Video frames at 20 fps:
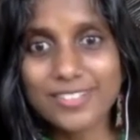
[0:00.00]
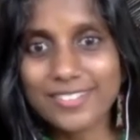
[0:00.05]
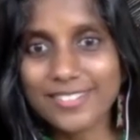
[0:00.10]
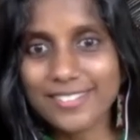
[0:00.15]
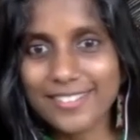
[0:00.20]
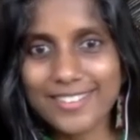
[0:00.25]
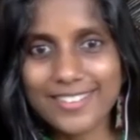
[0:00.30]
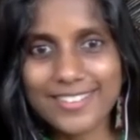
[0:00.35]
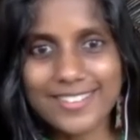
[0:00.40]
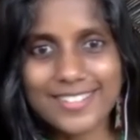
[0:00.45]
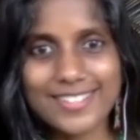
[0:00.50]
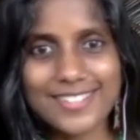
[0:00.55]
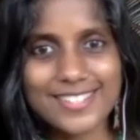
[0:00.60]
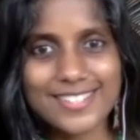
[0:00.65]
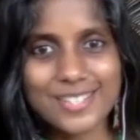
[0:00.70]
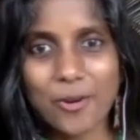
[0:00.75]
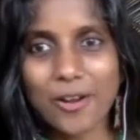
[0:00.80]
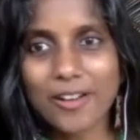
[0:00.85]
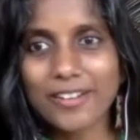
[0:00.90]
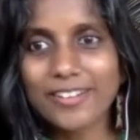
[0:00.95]
is
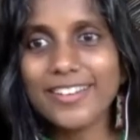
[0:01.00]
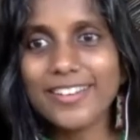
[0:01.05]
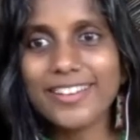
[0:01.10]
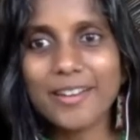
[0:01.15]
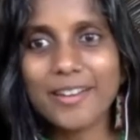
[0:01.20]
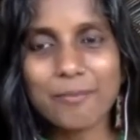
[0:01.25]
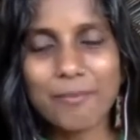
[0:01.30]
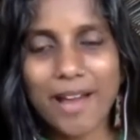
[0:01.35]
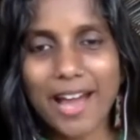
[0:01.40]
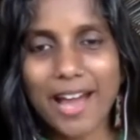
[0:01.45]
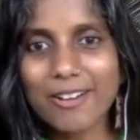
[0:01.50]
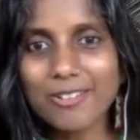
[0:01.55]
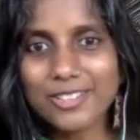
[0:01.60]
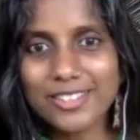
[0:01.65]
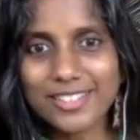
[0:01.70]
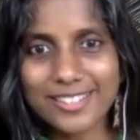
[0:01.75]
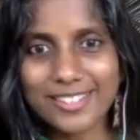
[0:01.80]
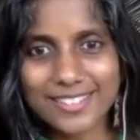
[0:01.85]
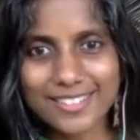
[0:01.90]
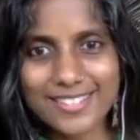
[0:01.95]
talking about
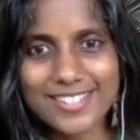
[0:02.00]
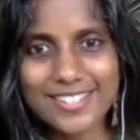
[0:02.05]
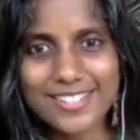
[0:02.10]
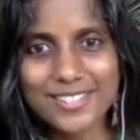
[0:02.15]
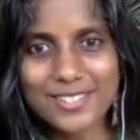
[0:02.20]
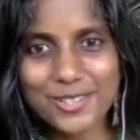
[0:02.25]
this.